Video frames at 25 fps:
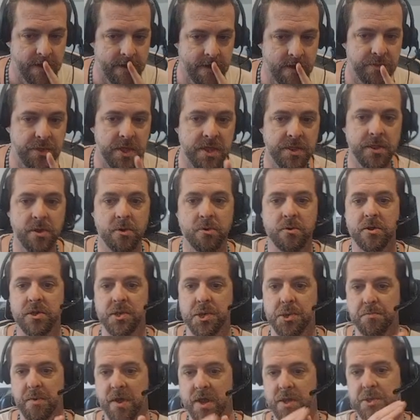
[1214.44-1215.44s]
then there would
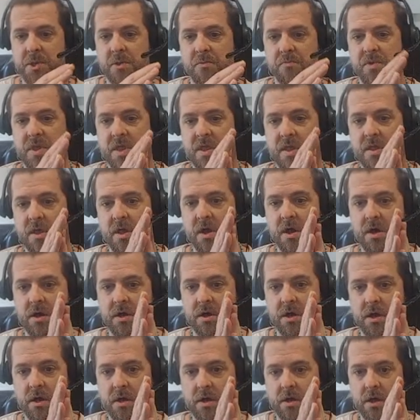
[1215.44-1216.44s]
expect to be
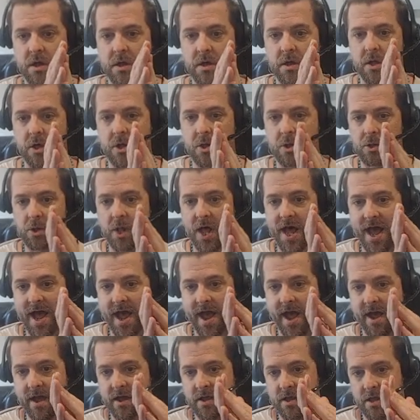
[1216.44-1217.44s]
a
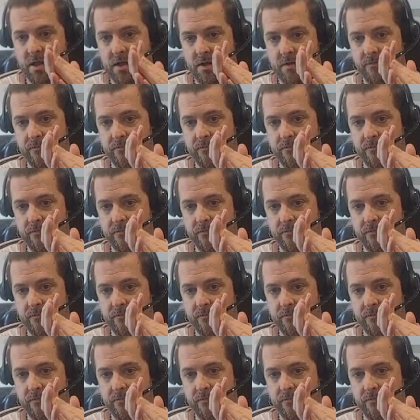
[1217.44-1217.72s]
lag,